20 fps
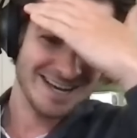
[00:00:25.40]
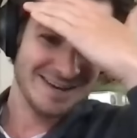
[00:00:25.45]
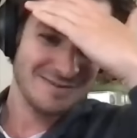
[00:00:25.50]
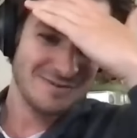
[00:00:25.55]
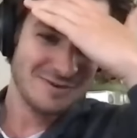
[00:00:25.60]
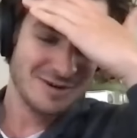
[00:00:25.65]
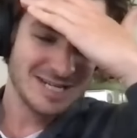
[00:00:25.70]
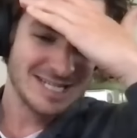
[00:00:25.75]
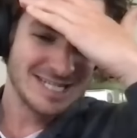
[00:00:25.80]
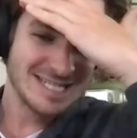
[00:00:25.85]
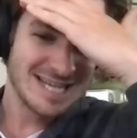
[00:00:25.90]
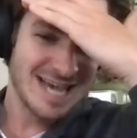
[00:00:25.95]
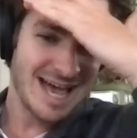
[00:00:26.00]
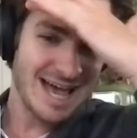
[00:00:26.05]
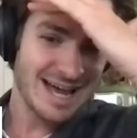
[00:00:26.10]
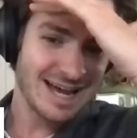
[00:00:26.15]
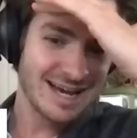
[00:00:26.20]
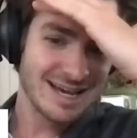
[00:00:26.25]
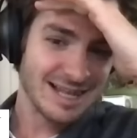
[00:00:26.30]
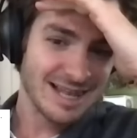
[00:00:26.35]
for a
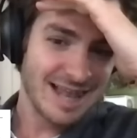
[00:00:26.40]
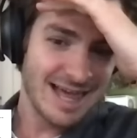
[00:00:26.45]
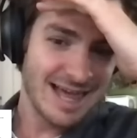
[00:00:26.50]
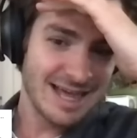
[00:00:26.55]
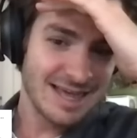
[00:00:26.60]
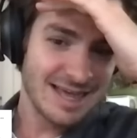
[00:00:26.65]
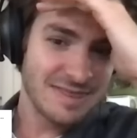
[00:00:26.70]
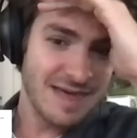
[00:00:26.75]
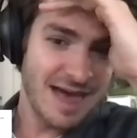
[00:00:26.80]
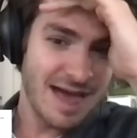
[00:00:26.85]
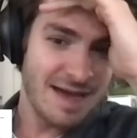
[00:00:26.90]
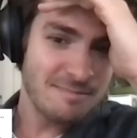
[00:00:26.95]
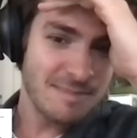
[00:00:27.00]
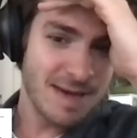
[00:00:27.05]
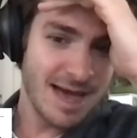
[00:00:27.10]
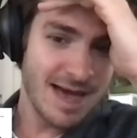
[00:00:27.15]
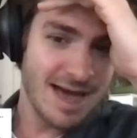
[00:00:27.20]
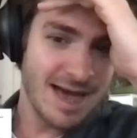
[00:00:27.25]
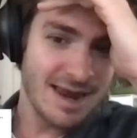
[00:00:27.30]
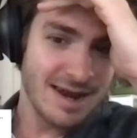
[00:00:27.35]
sec? Like, that
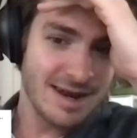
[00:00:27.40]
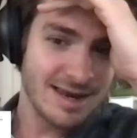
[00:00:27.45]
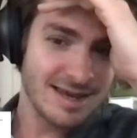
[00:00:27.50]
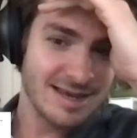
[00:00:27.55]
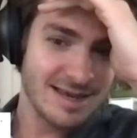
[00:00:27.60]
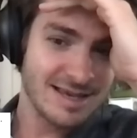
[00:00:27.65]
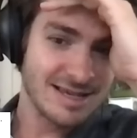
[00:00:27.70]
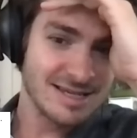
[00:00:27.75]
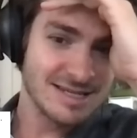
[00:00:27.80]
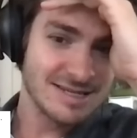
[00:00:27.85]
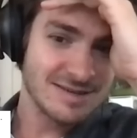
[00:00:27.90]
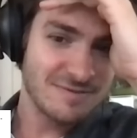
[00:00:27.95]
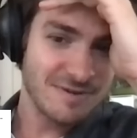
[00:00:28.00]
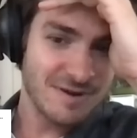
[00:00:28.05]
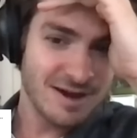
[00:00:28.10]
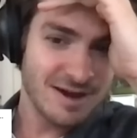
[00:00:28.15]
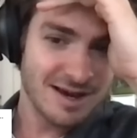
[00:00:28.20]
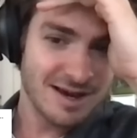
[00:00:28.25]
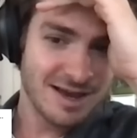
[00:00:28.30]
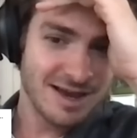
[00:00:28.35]
man is
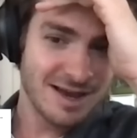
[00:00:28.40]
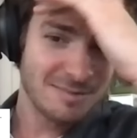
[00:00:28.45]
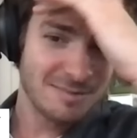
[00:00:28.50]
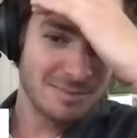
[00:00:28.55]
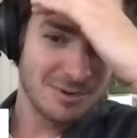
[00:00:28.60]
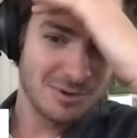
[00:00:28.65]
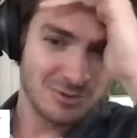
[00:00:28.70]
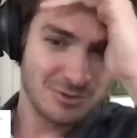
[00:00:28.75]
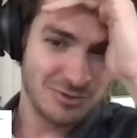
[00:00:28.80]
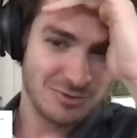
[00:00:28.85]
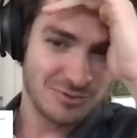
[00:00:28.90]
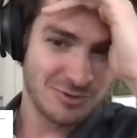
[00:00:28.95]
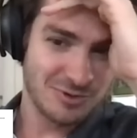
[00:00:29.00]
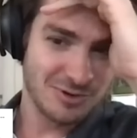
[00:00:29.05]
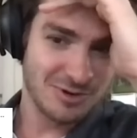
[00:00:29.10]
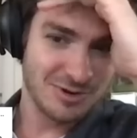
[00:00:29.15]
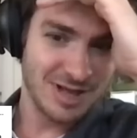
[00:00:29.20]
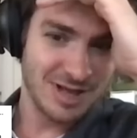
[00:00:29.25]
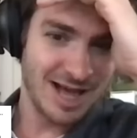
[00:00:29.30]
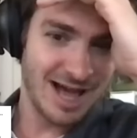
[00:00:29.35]
fucking
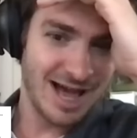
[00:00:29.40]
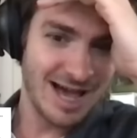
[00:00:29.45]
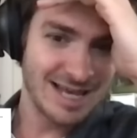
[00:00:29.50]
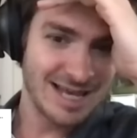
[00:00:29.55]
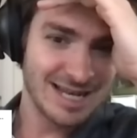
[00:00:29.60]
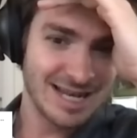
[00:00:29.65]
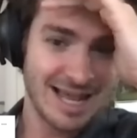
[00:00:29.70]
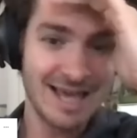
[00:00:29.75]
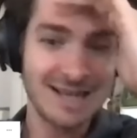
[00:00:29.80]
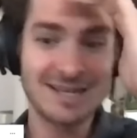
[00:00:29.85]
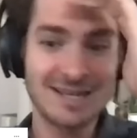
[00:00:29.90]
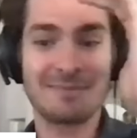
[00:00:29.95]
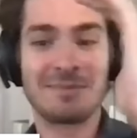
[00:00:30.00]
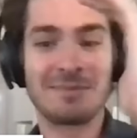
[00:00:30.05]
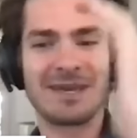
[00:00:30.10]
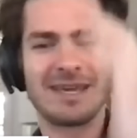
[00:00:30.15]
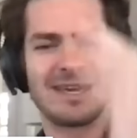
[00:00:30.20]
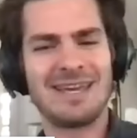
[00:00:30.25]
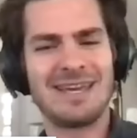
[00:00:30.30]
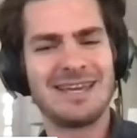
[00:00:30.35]
beautiful. I'd let
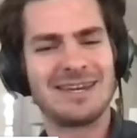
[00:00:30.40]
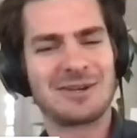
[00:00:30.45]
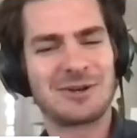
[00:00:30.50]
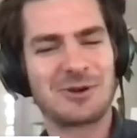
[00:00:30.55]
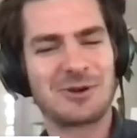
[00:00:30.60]
him eat